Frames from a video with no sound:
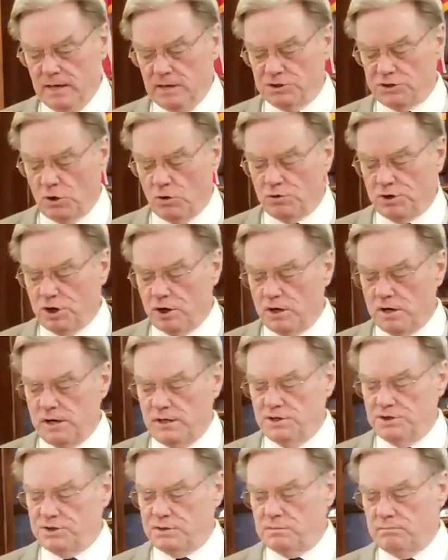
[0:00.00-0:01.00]
So
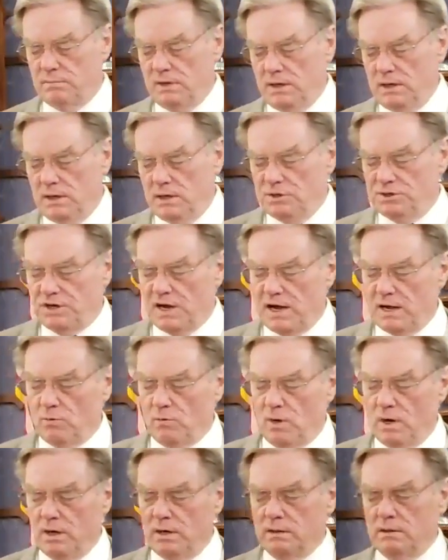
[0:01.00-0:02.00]
courage John
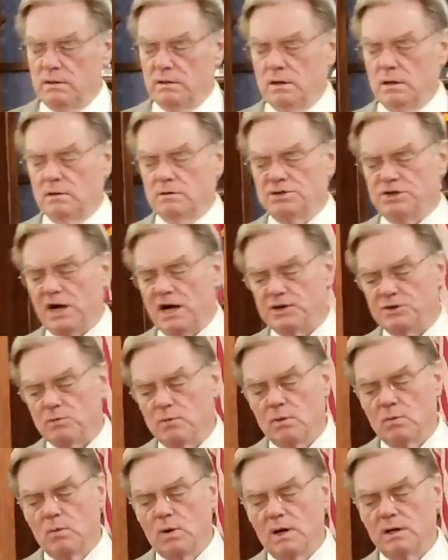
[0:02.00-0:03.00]
1 or
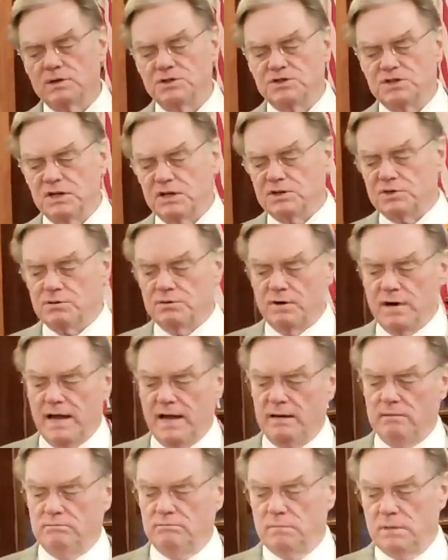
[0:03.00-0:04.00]
Joshua 1, 6 through
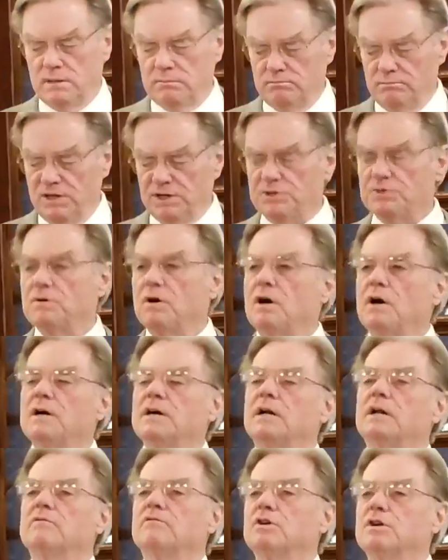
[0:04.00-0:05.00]
8, be strong
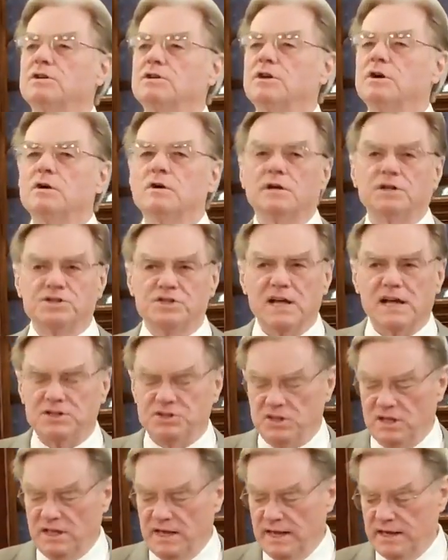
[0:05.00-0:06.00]
and of good courage.
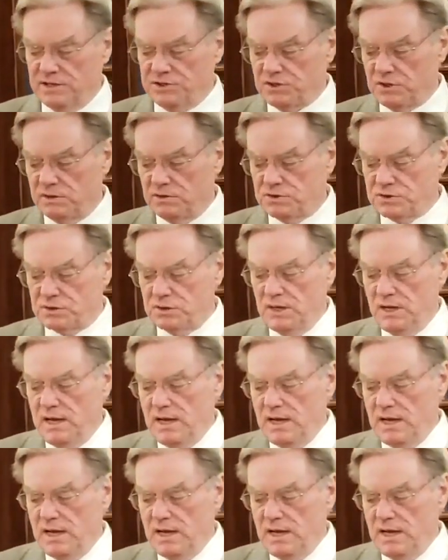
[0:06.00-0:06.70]
That's the essence.